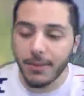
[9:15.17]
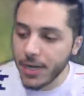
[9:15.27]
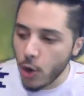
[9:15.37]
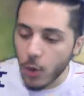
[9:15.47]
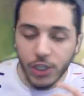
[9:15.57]

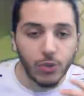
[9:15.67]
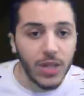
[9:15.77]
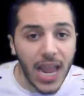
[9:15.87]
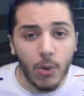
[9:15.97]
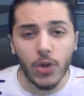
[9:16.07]
know what you
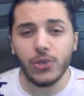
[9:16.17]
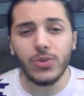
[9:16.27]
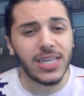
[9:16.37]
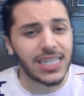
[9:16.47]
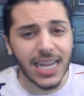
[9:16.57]
like, what you
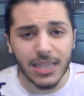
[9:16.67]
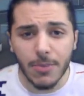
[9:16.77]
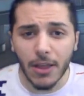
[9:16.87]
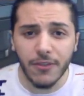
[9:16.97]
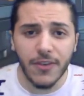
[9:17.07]
disliked
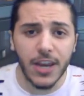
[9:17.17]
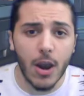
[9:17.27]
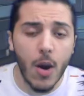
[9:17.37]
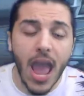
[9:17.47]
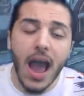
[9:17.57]
about the
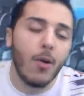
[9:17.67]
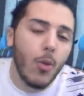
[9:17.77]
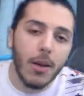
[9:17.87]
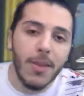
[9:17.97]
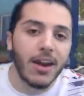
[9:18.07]
video.
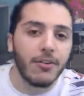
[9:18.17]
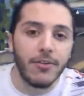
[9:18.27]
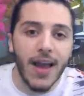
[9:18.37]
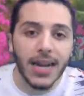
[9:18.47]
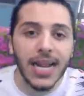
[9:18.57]
Well, matter of
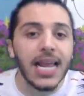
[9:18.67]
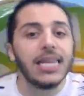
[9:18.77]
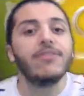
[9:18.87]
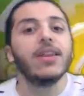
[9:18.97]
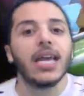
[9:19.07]
fact,
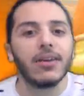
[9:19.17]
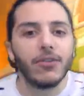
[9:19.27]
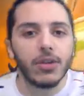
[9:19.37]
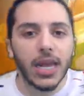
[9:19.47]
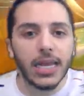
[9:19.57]
leave a like if
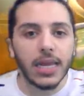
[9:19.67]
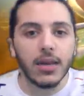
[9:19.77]
you like it.